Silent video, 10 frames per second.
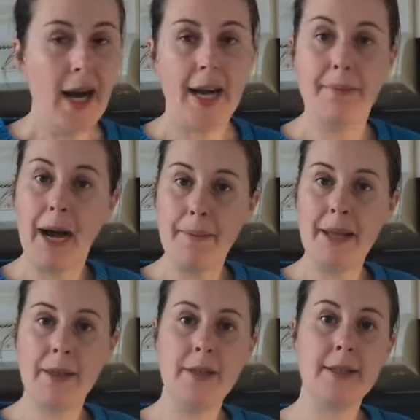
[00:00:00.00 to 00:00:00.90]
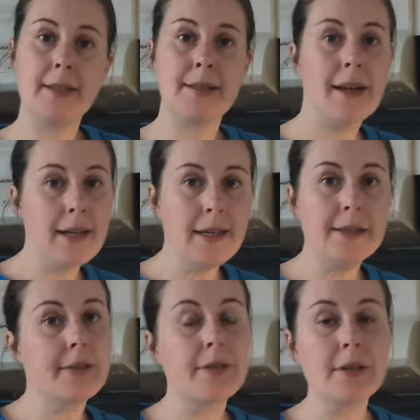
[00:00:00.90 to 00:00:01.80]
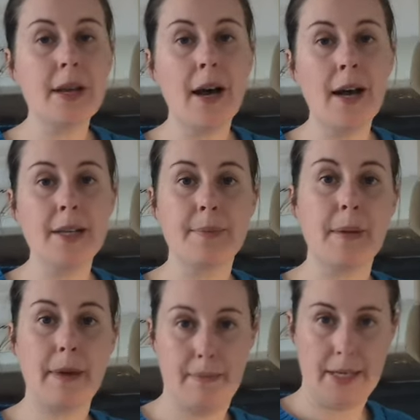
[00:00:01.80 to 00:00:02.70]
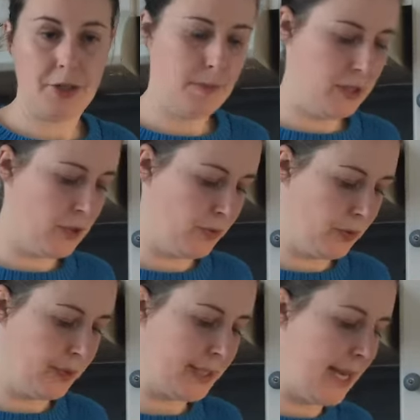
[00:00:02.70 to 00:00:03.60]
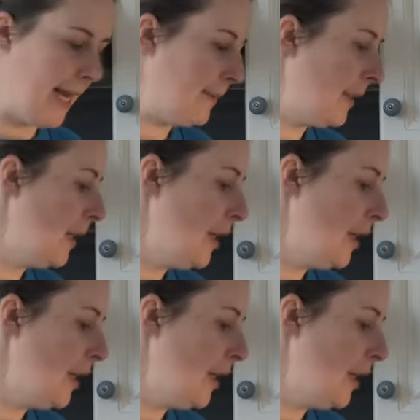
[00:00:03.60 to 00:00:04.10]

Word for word: And my method is slightly different to hers, but my measurements are all the same.